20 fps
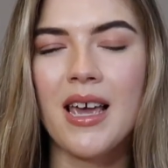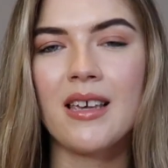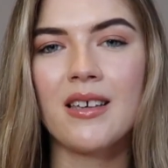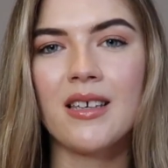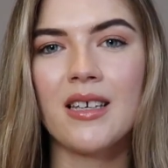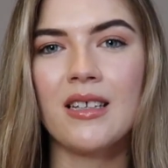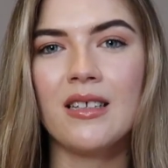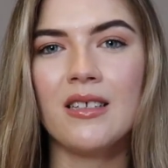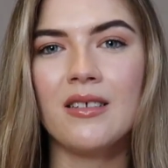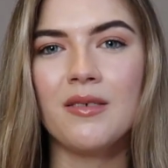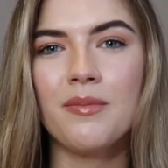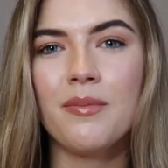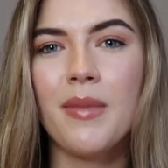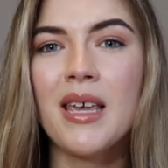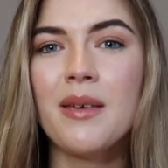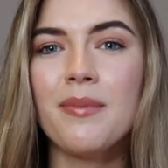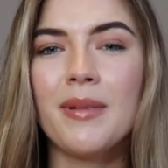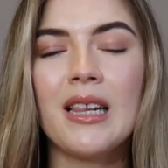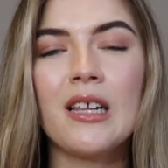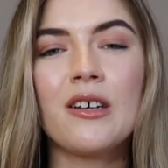It can
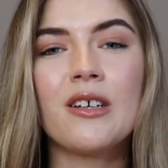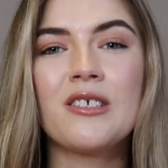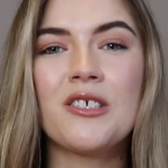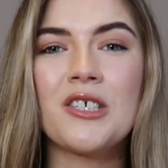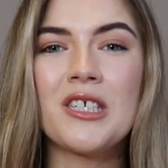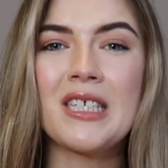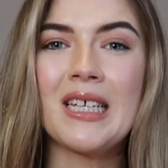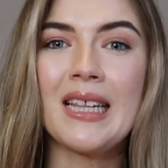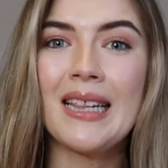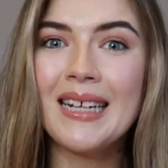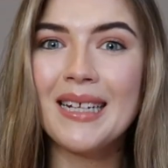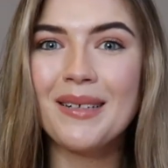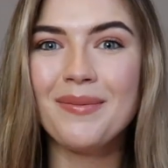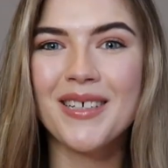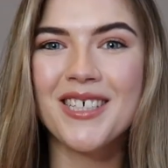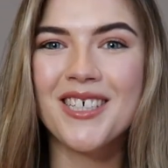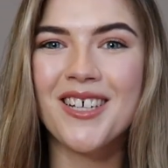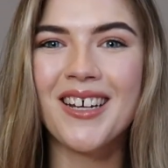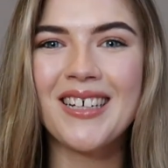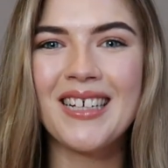make me look just a little
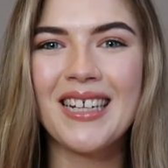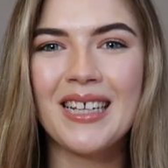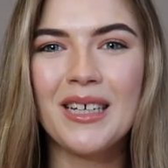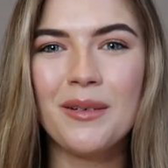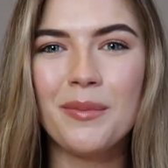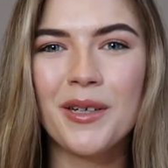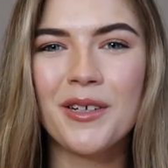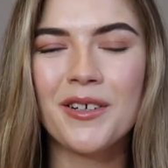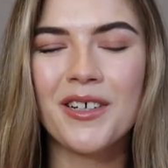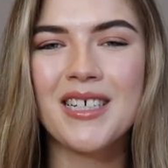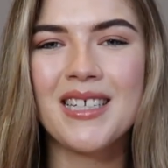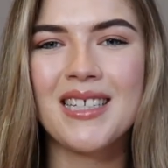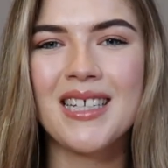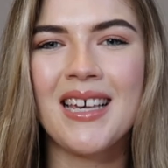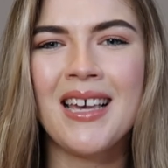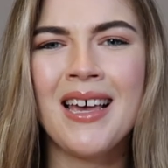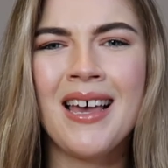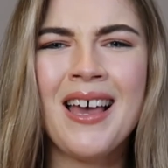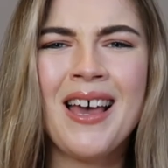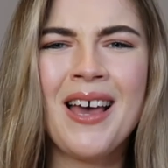bit shiny, a little bit
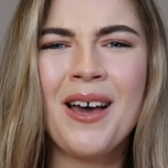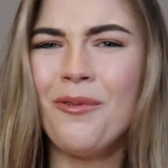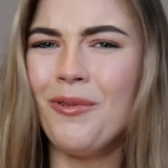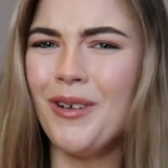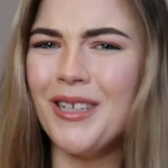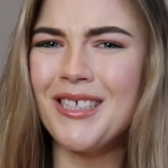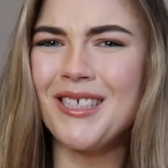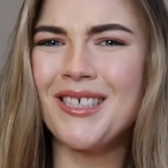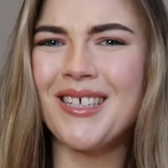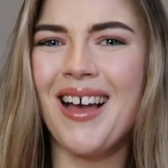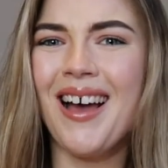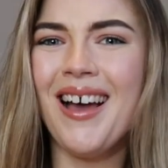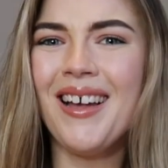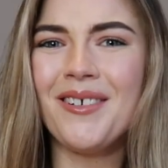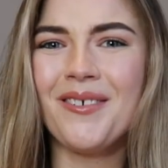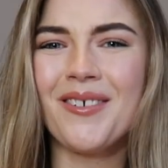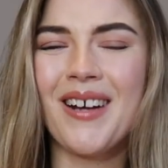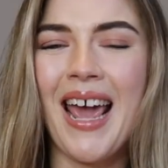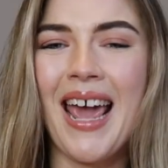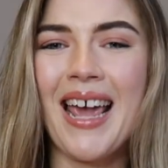greasy, which I
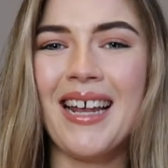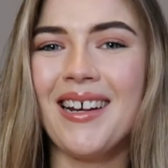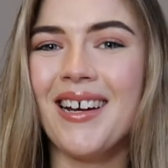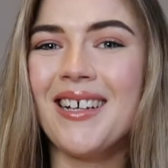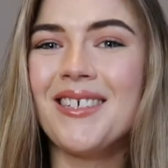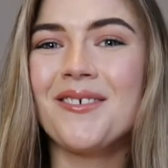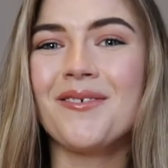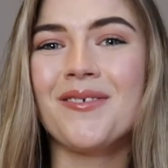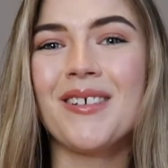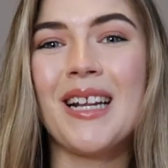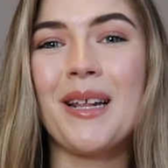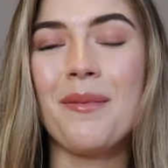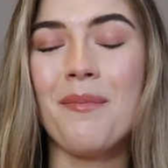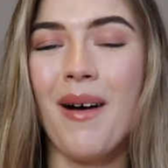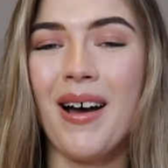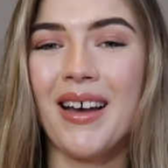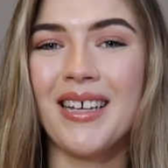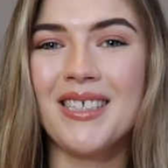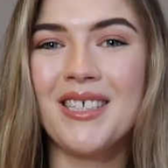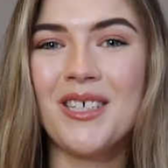don't hate. I don't really
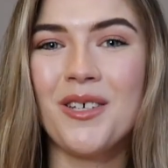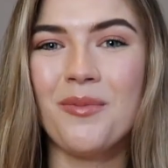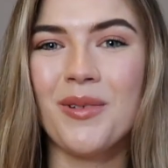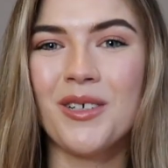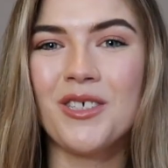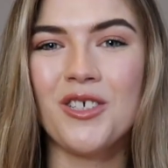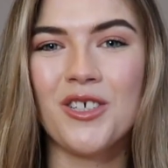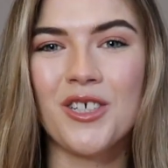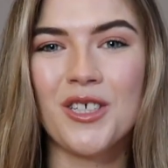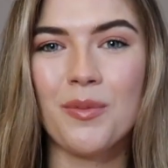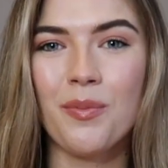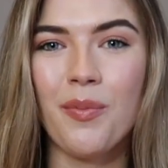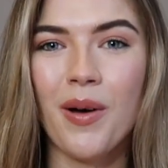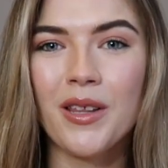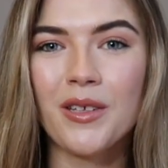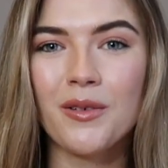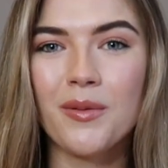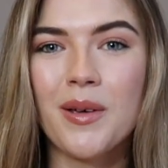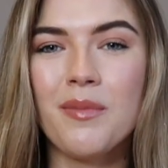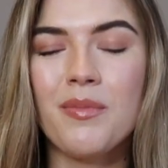mind too much, it doesn't
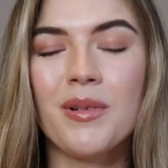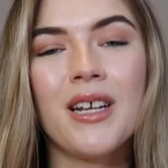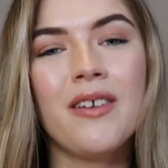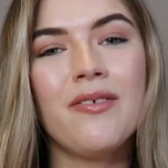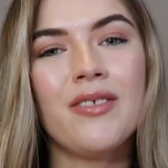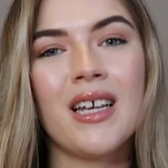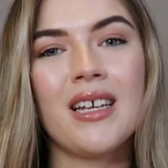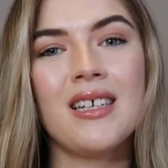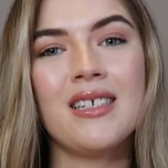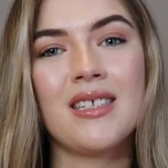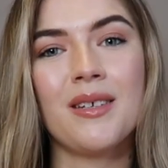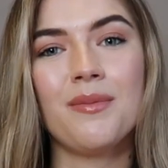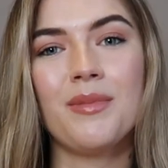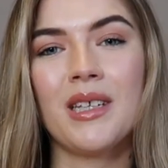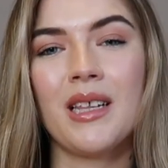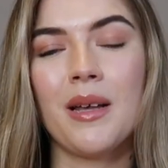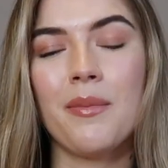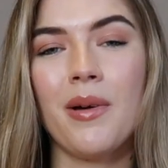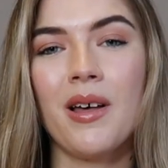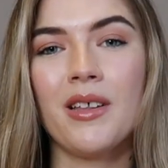bother me, but if that is
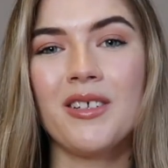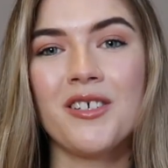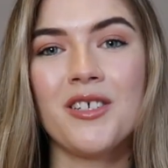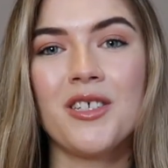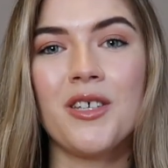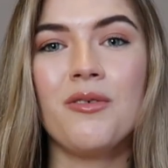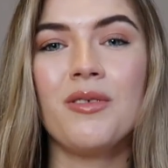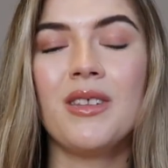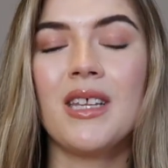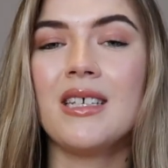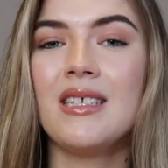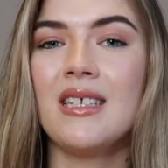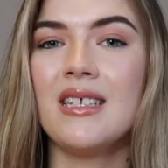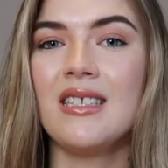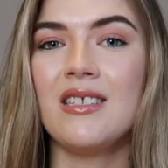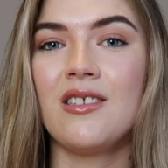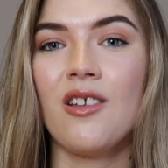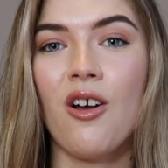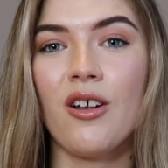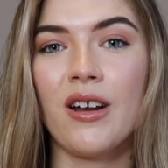something that bothers you, this
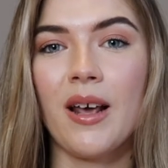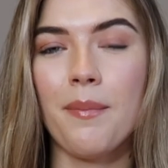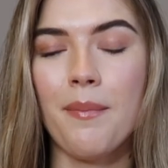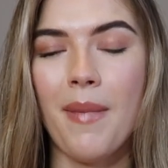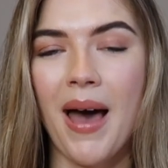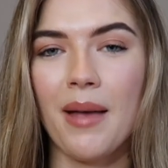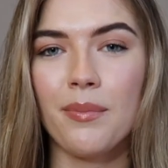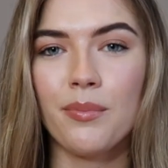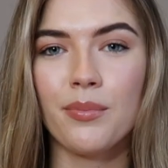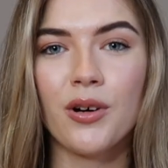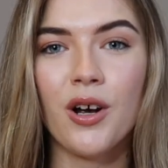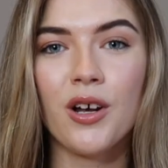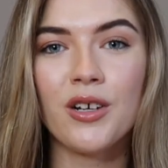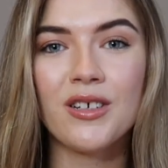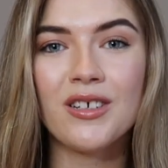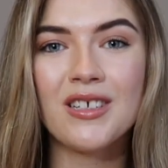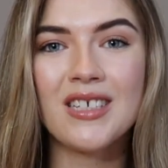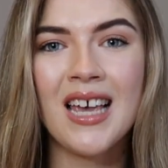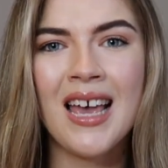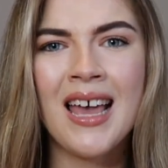is not a matte
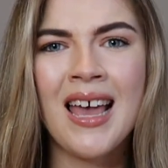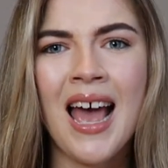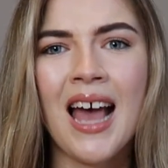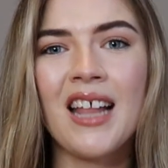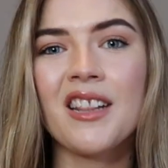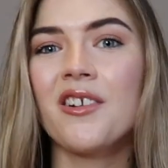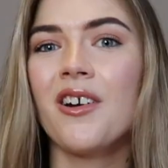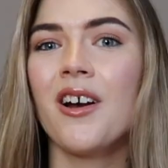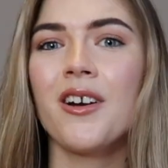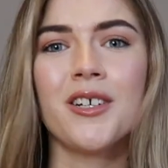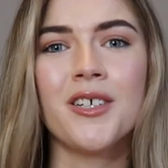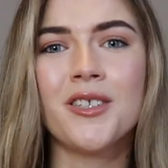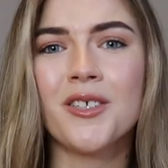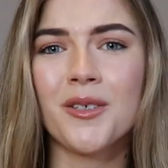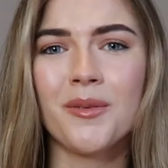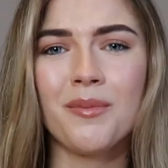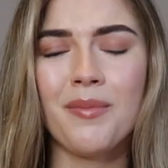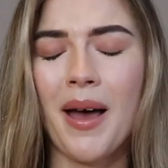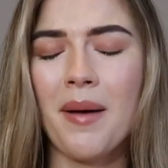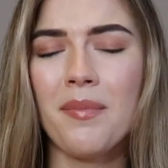product, and there are
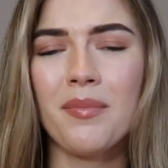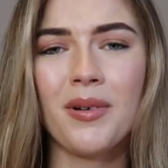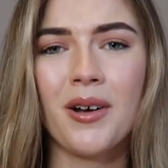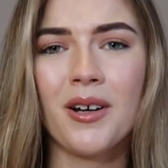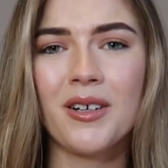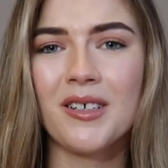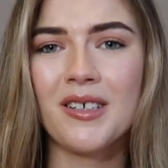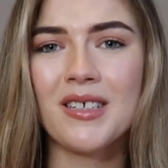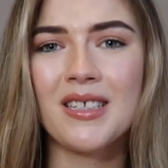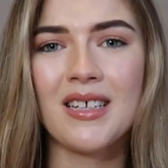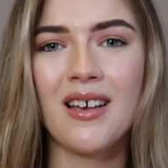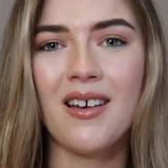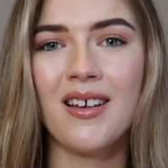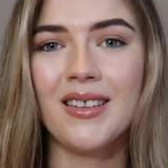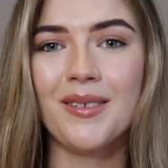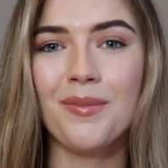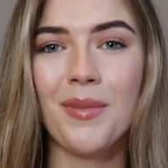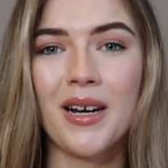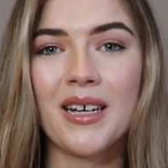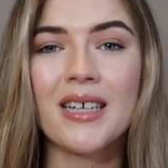other matte products
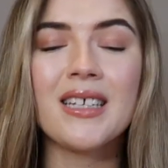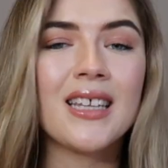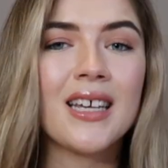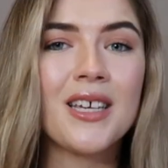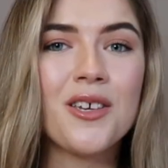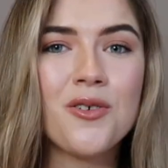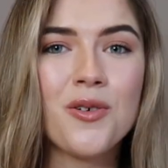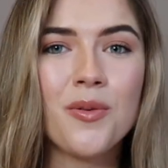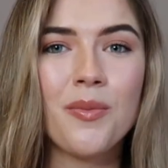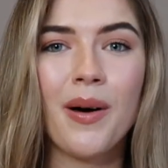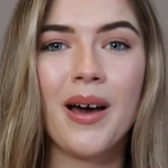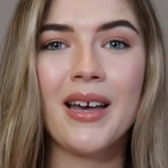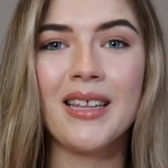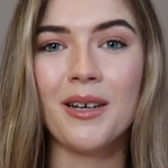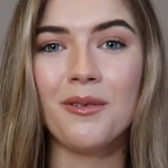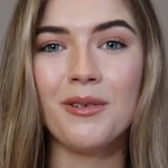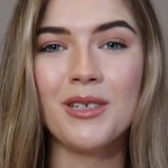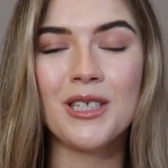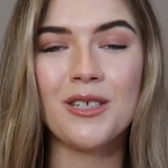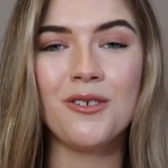on the market that you could buy
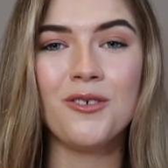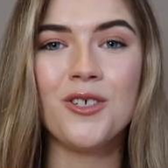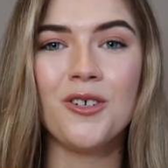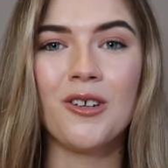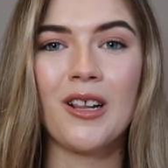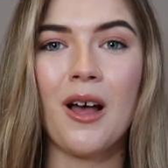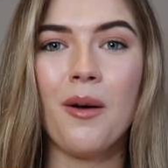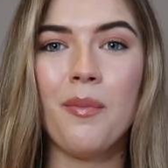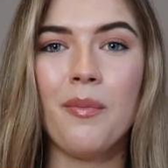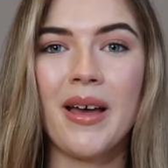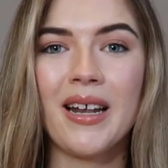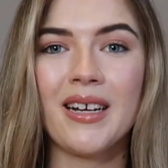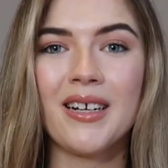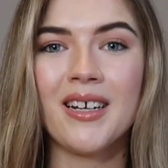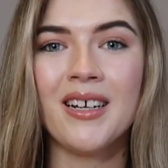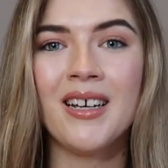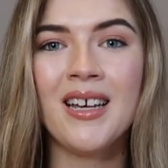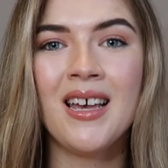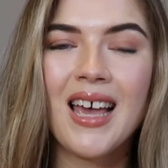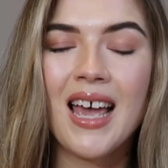that would suit you a lot better.